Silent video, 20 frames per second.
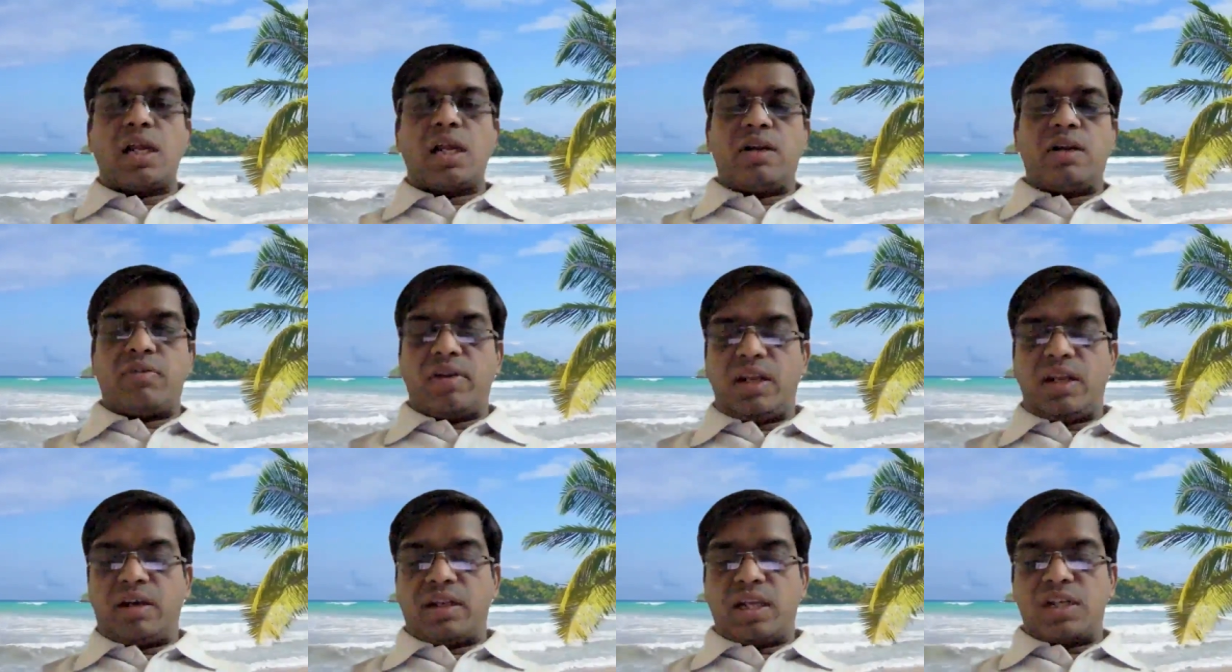and
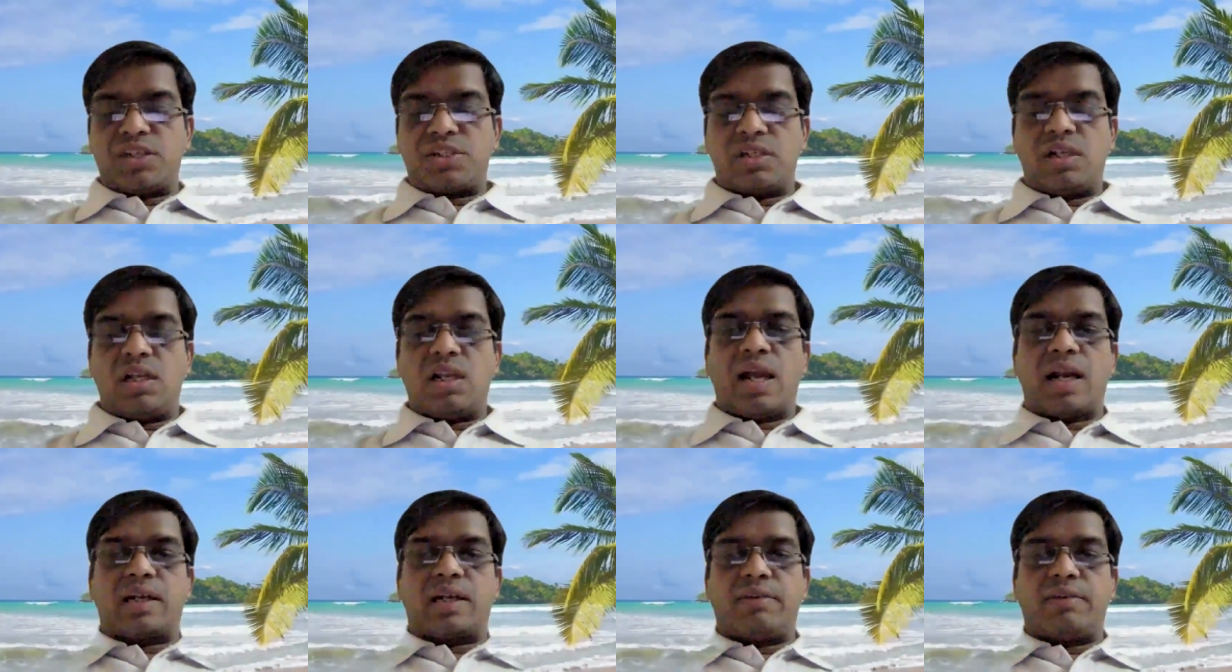recreational
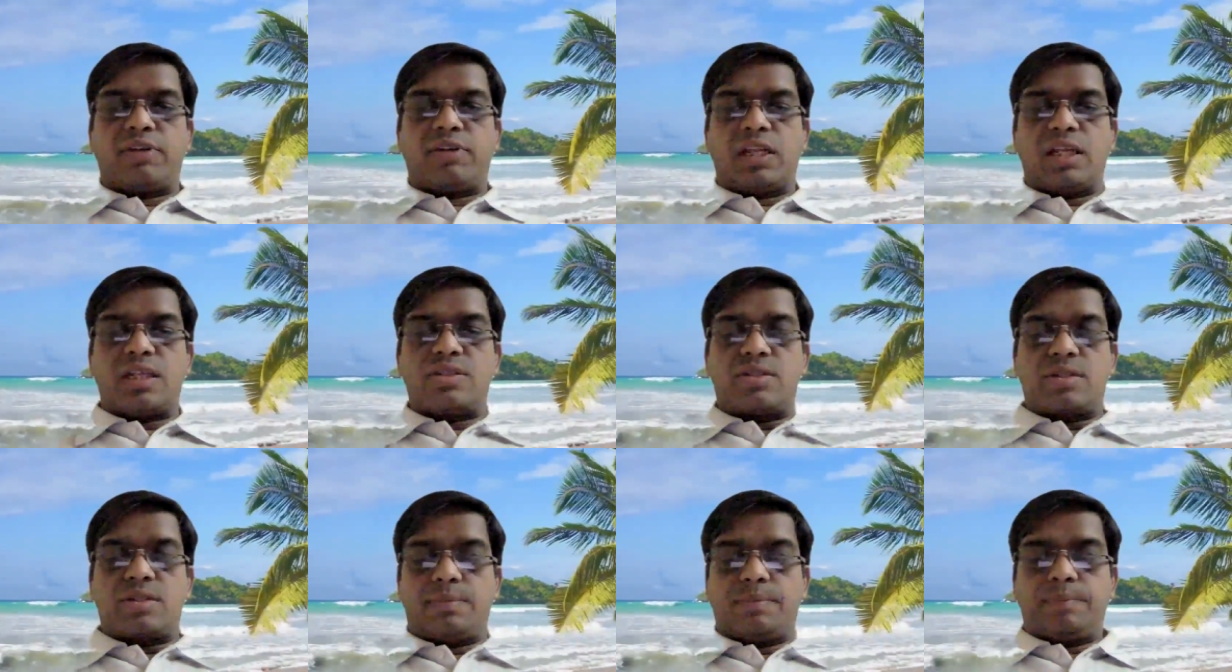
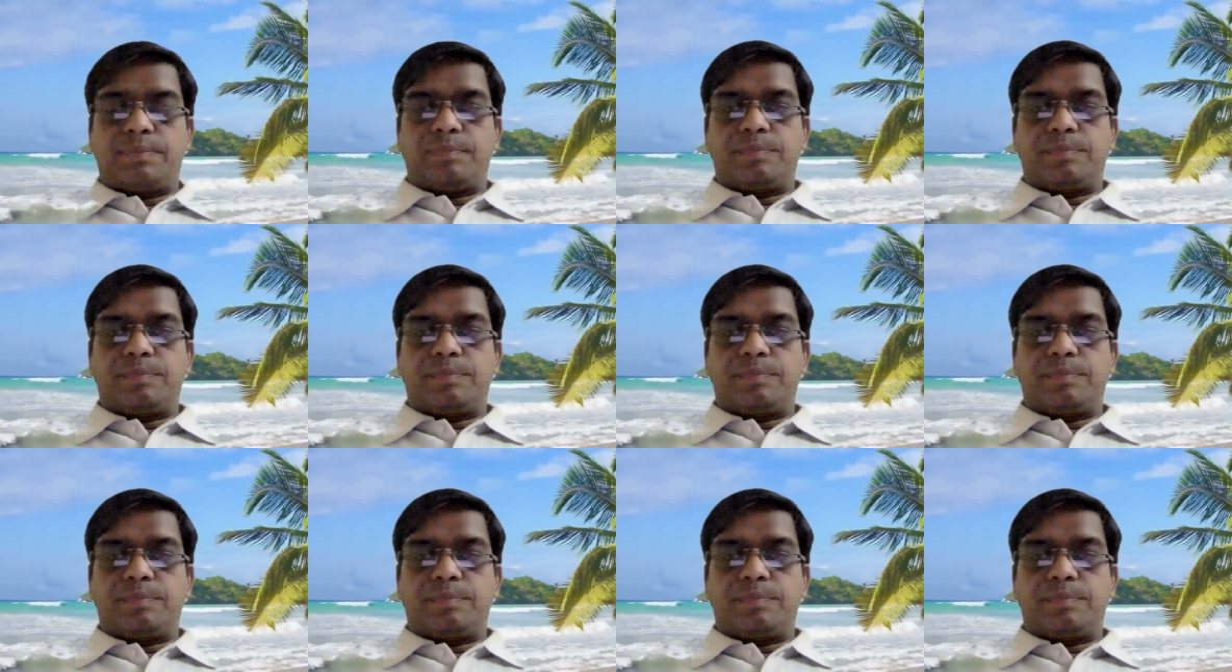activities.